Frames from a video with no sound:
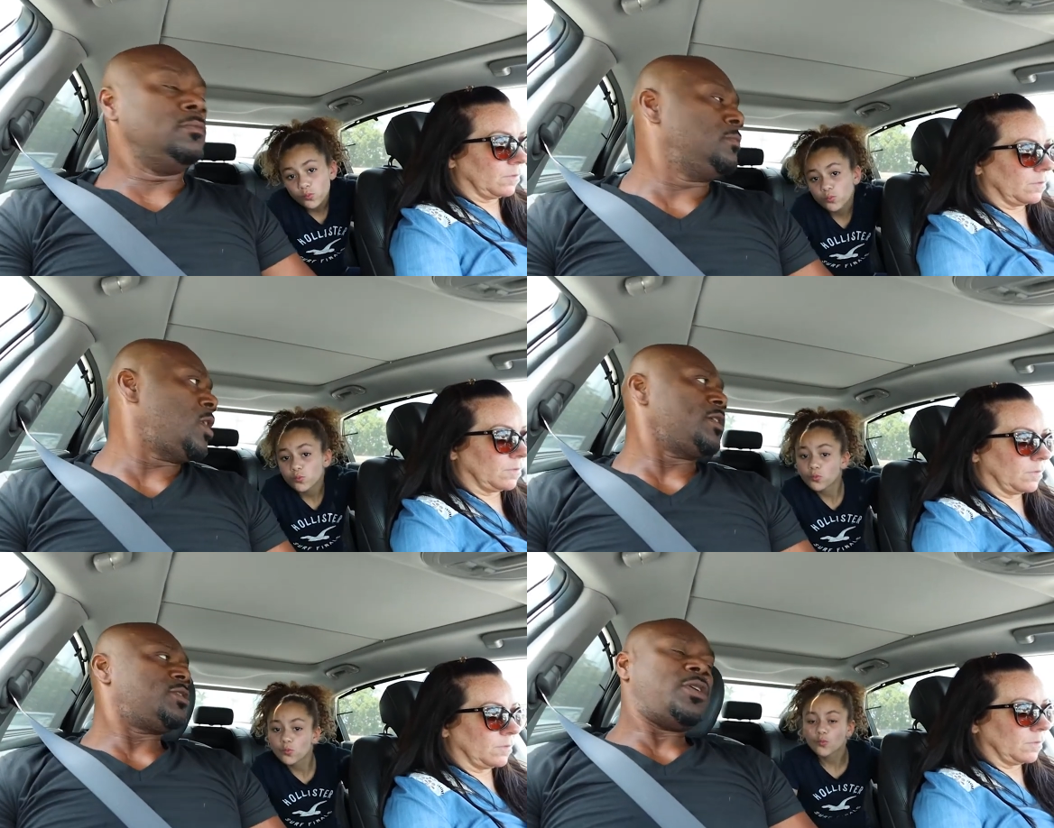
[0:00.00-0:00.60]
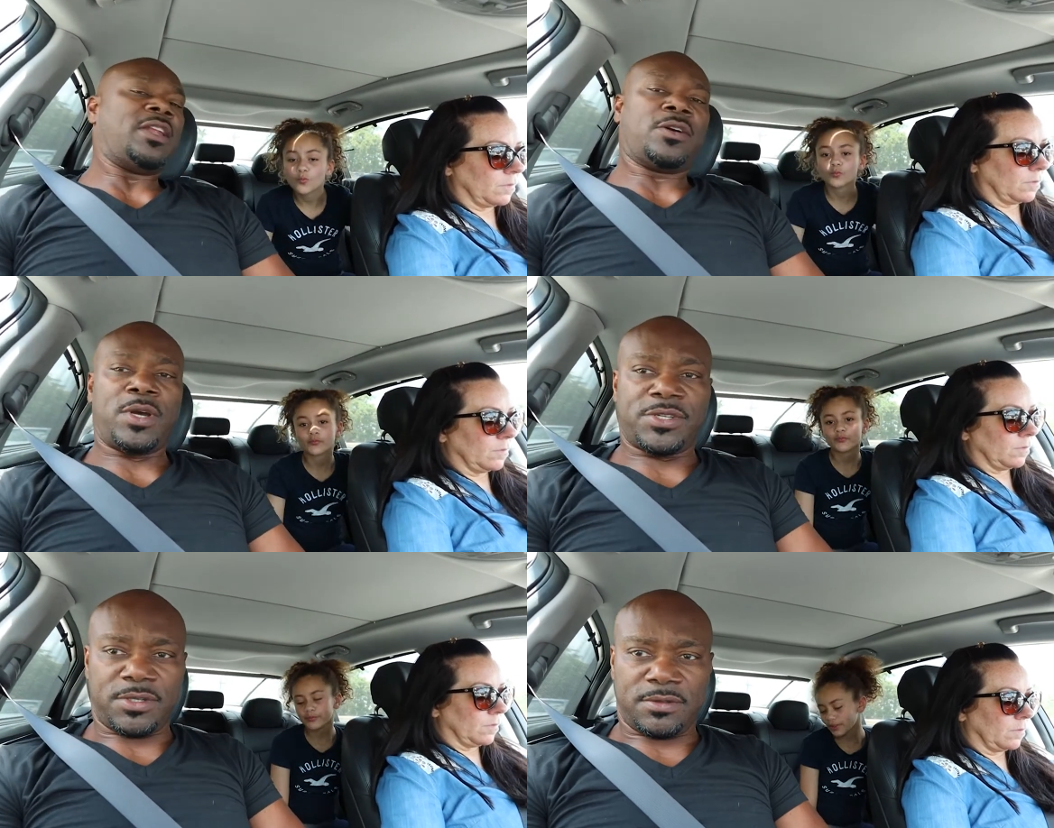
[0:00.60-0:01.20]
Speaker 1: All right, so you had a
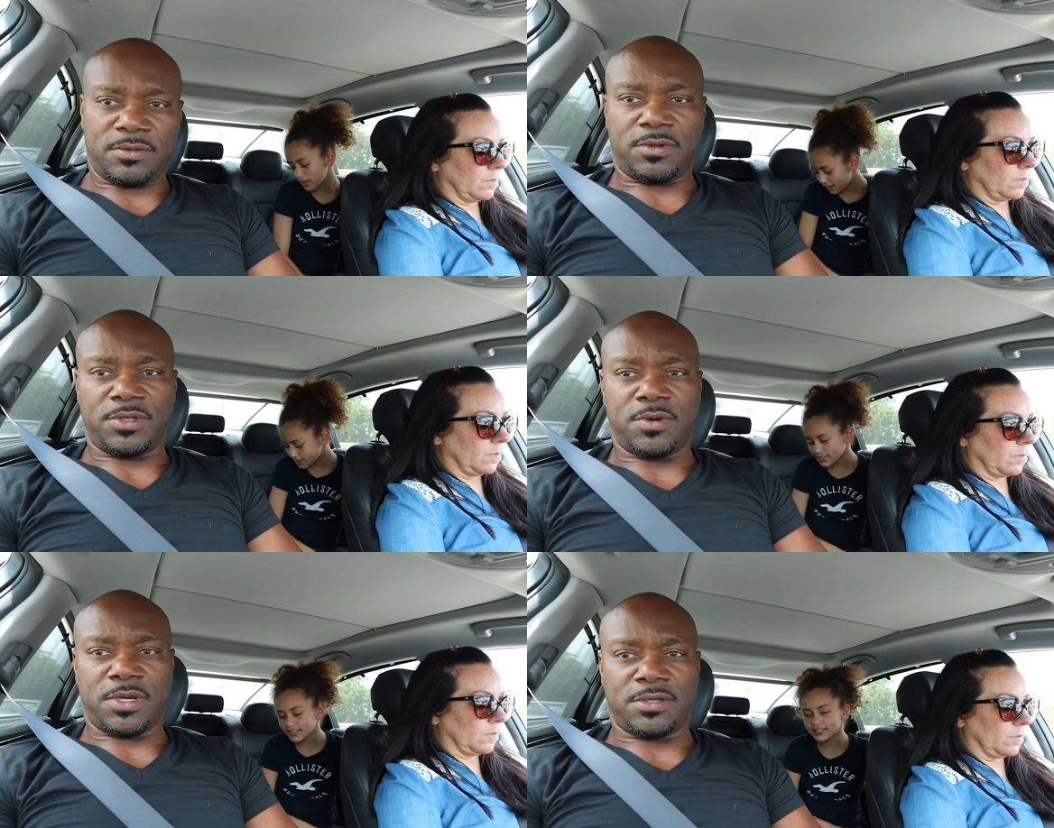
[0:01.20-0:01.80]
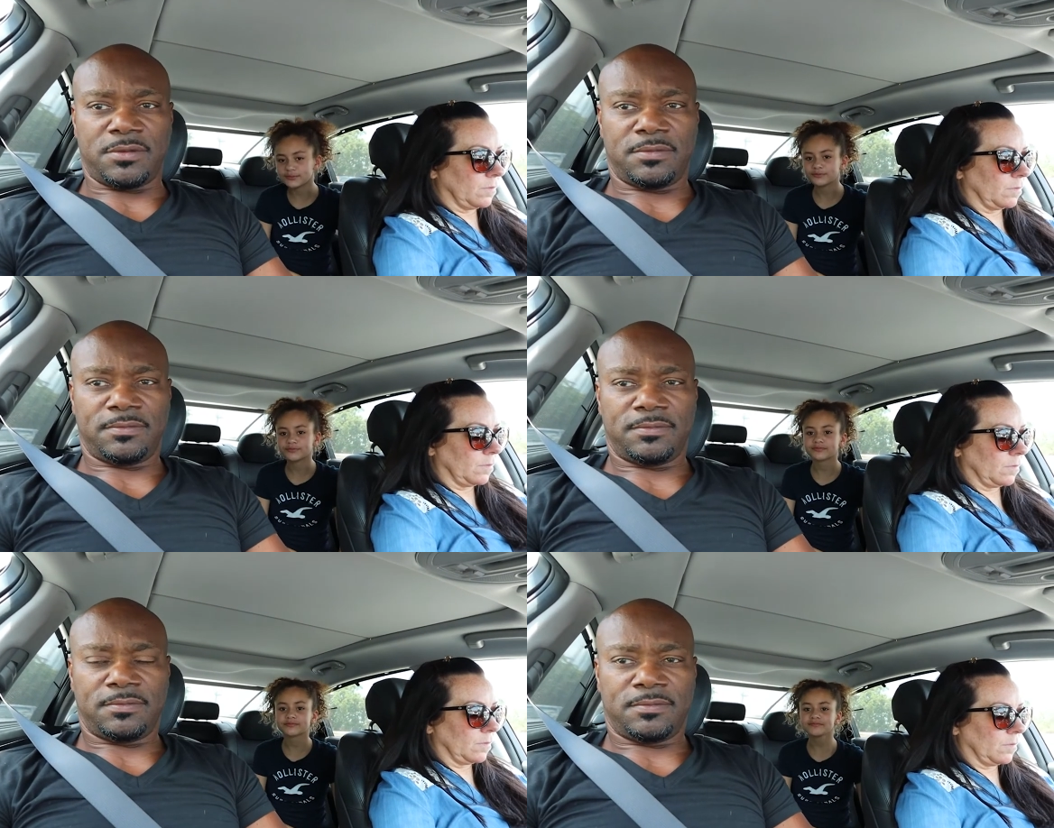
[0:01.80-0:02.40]
question?
Speaker 2: Yes, I did.
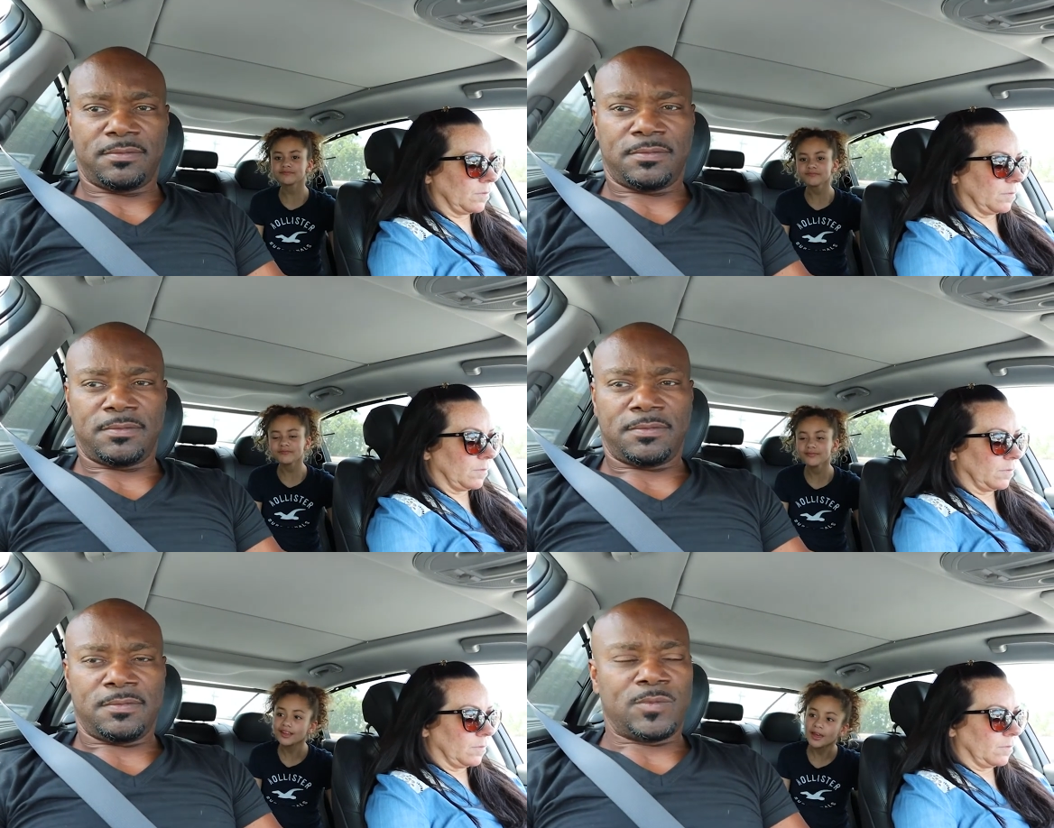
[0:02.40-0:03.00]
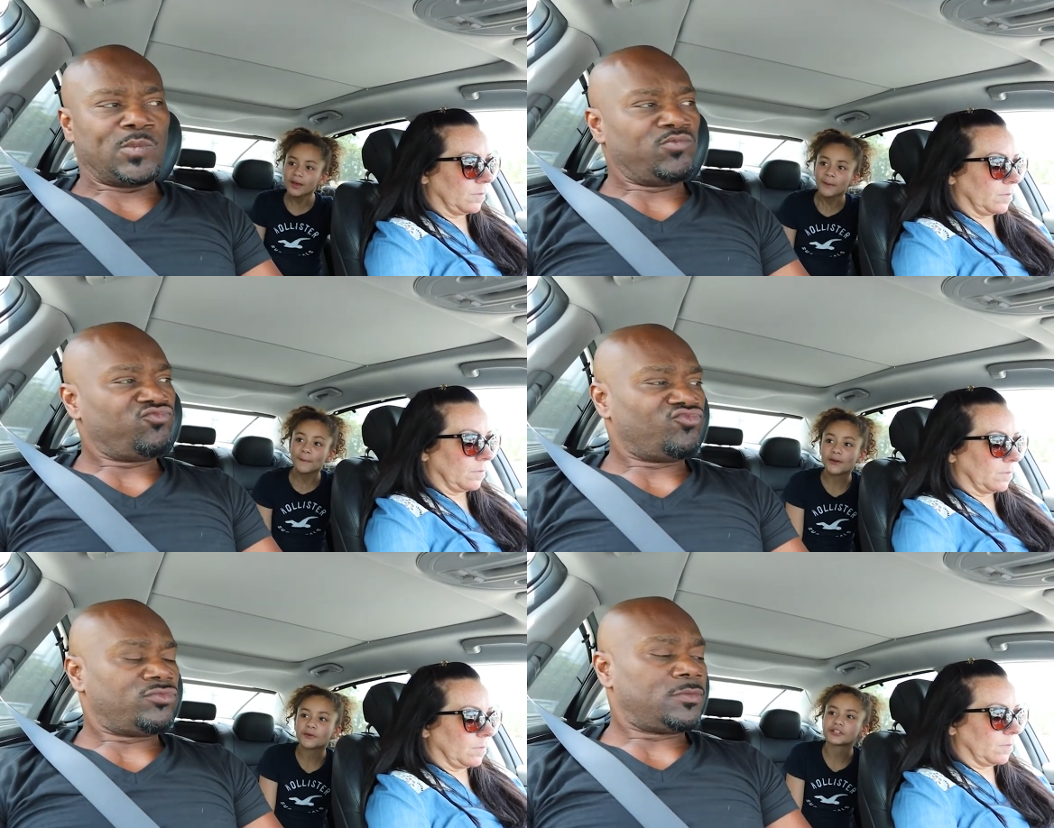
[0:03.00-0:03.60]

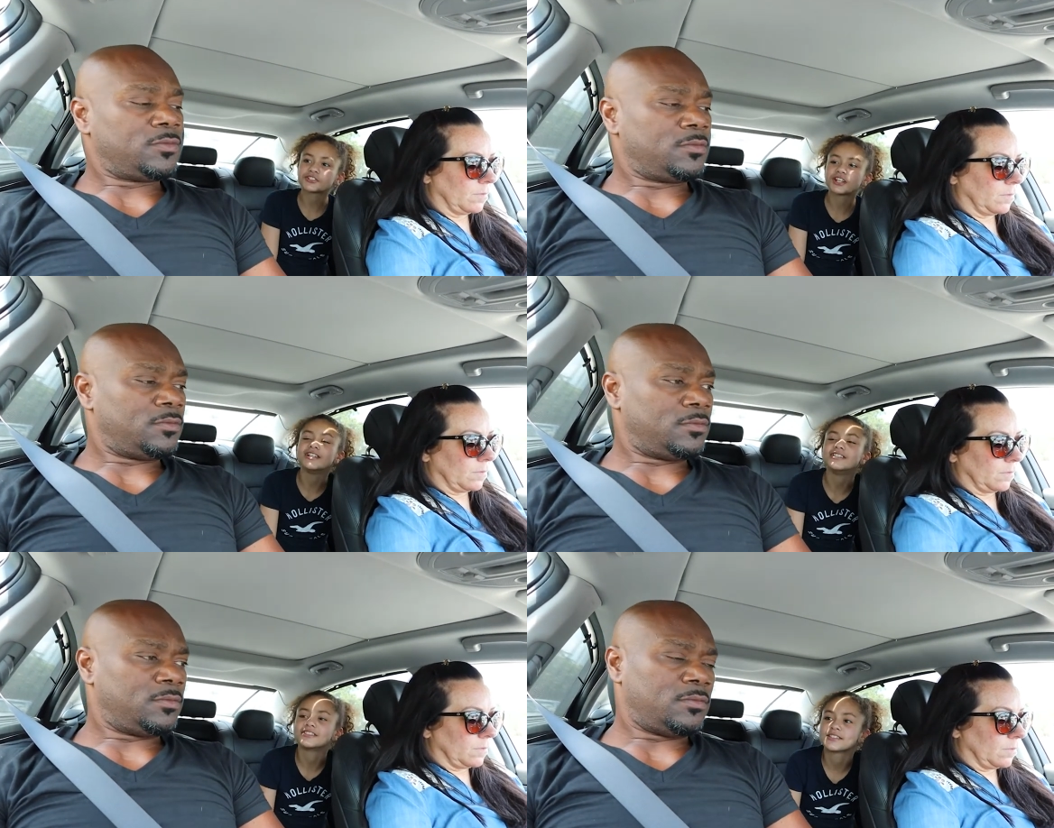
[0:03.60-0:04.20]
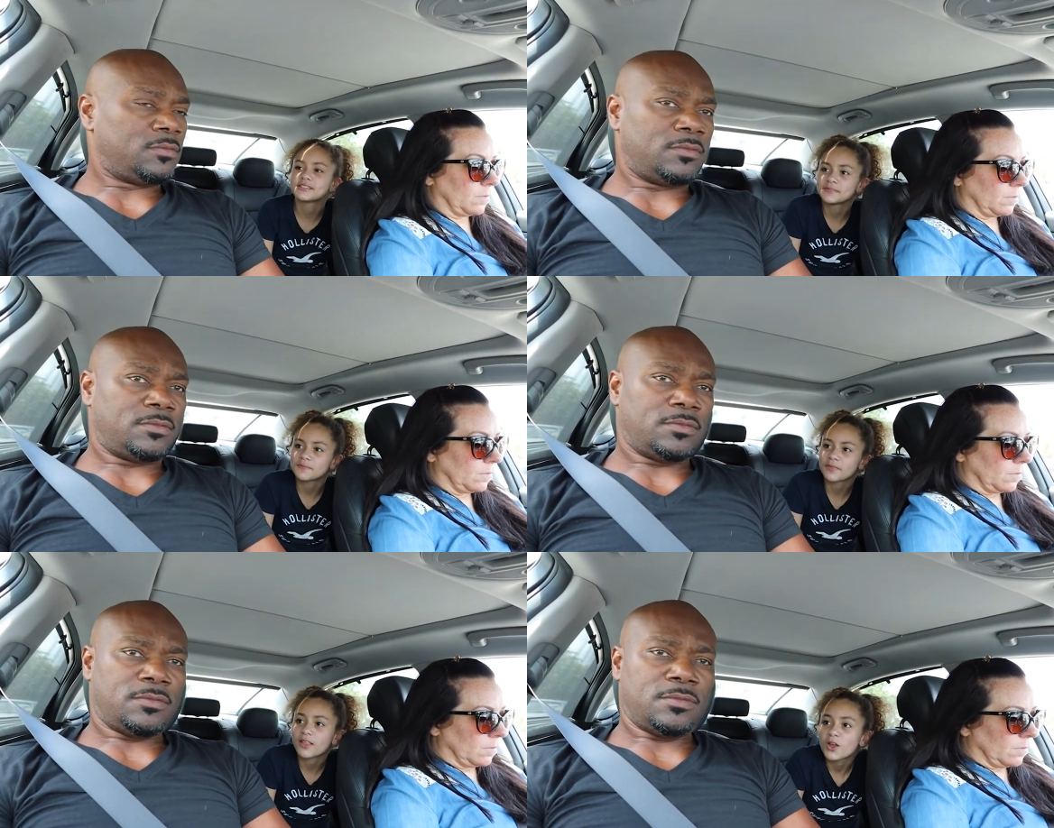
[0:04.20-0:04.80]
My question is,
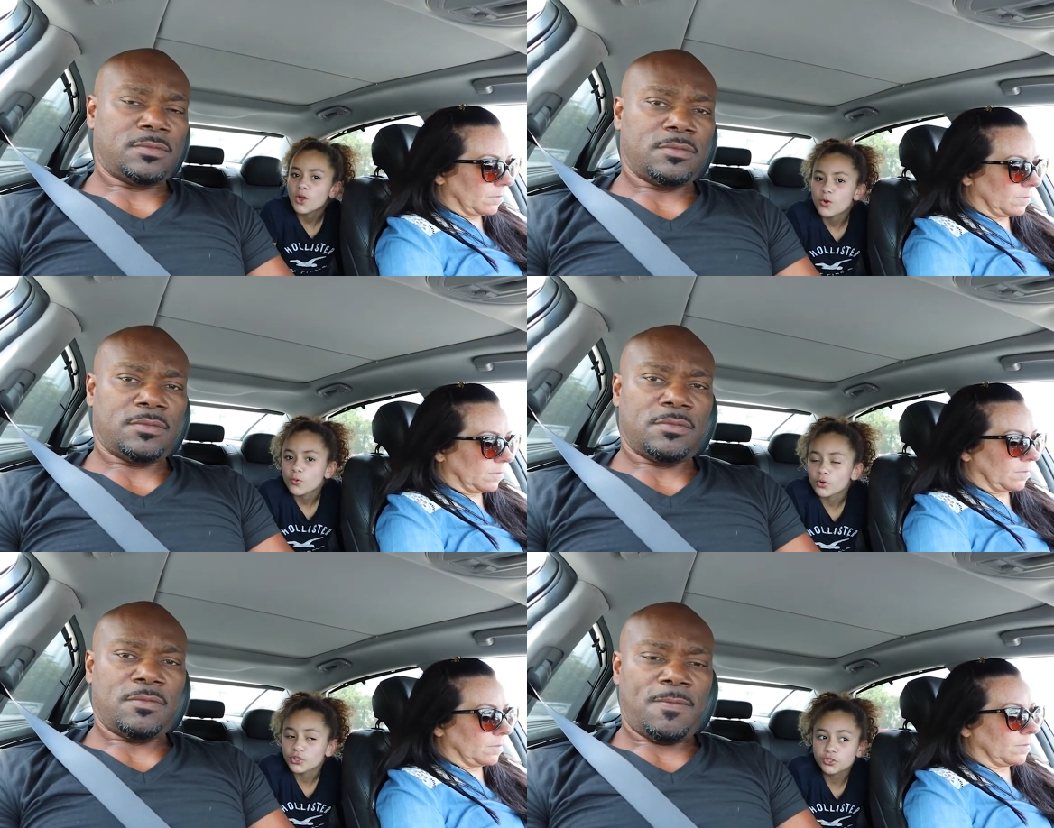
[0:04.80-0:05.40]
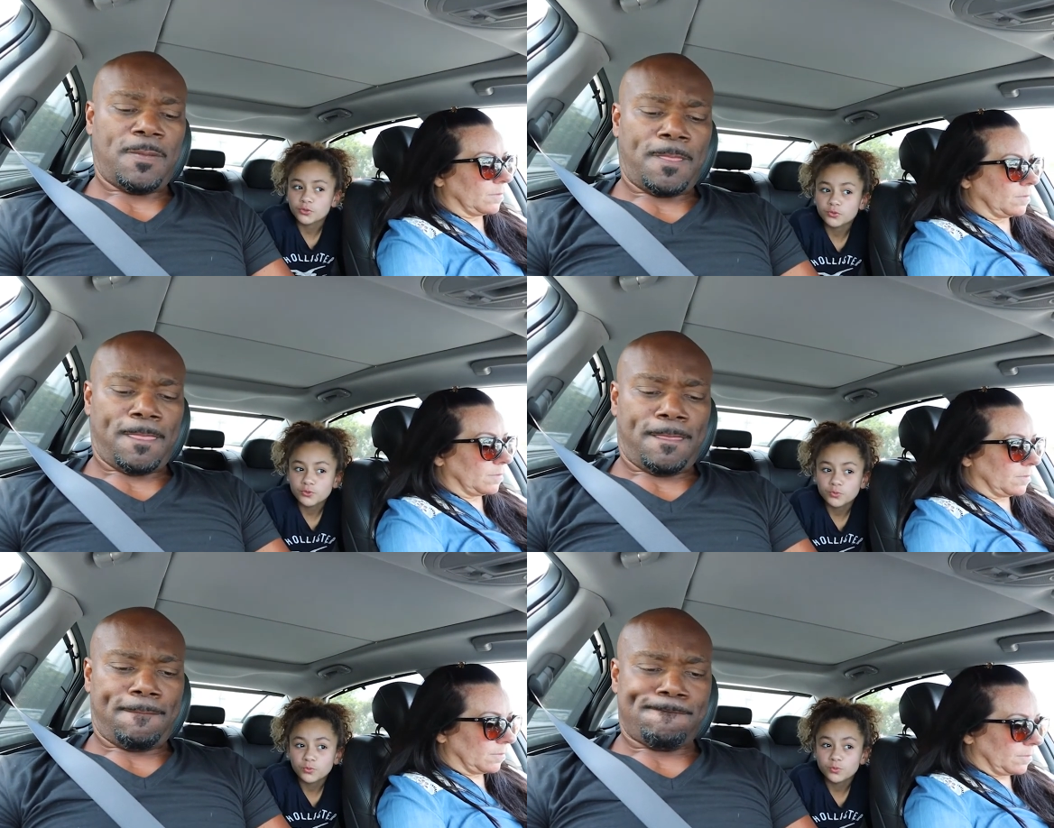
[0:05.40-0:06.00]
what
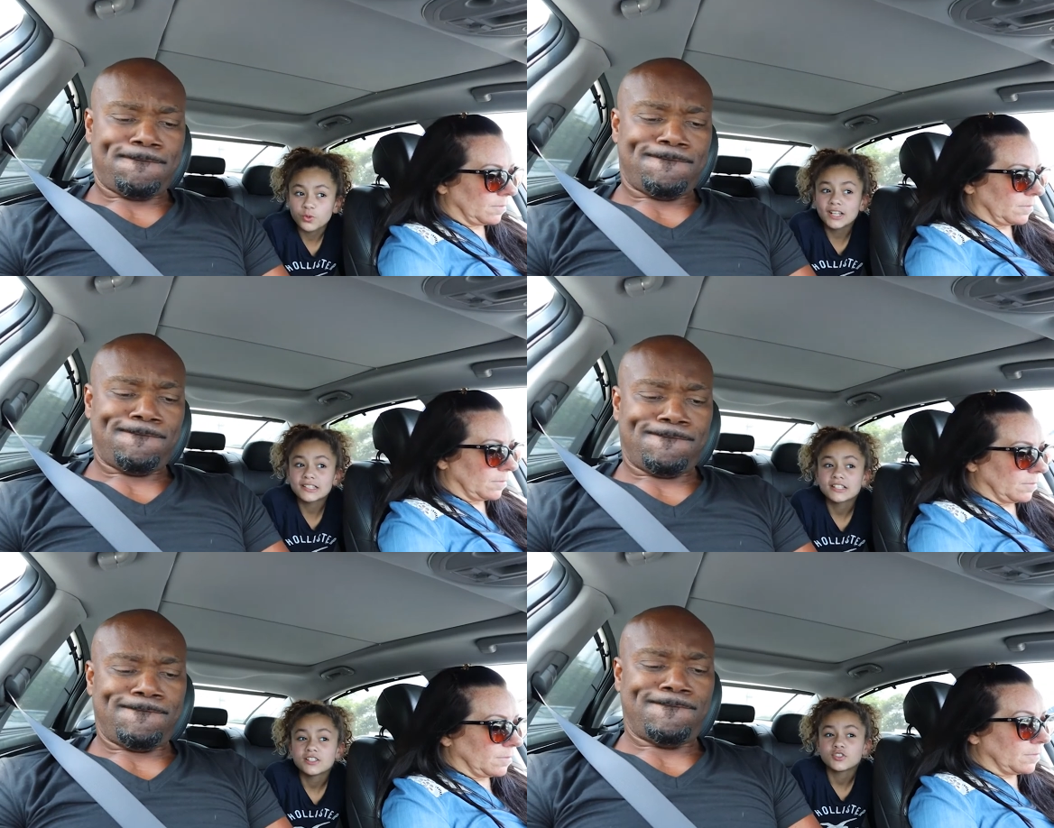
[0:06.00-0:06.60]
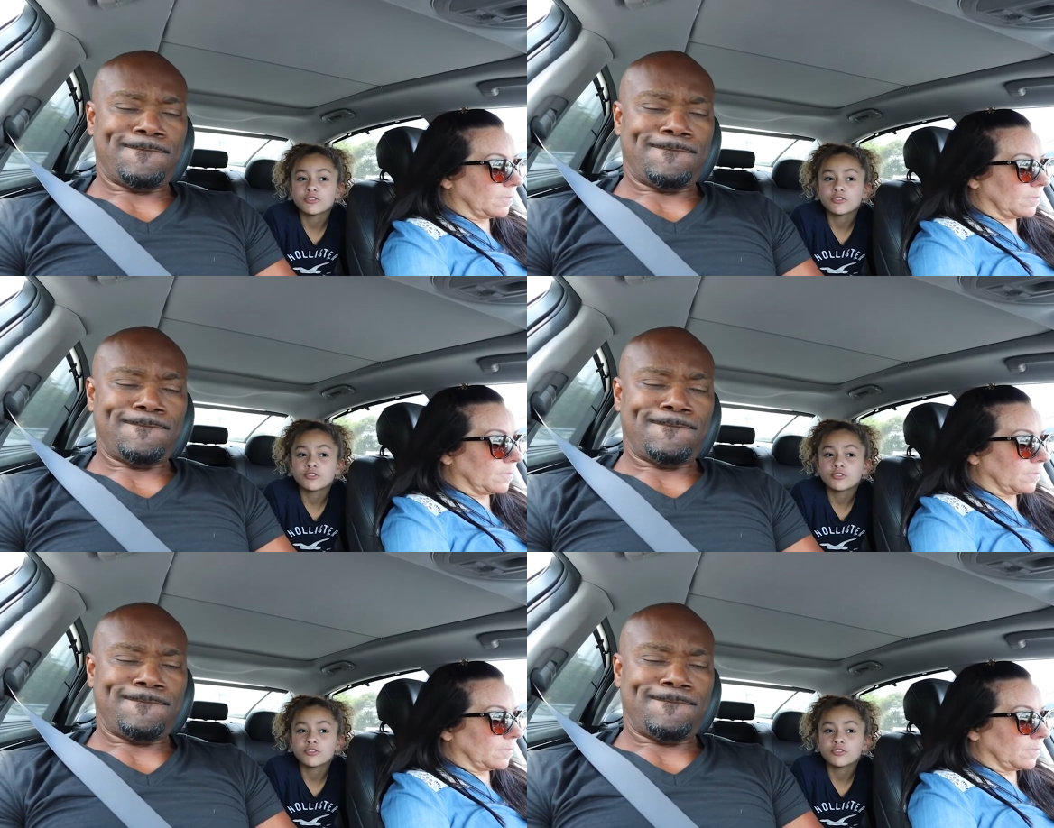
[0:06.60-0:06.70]
do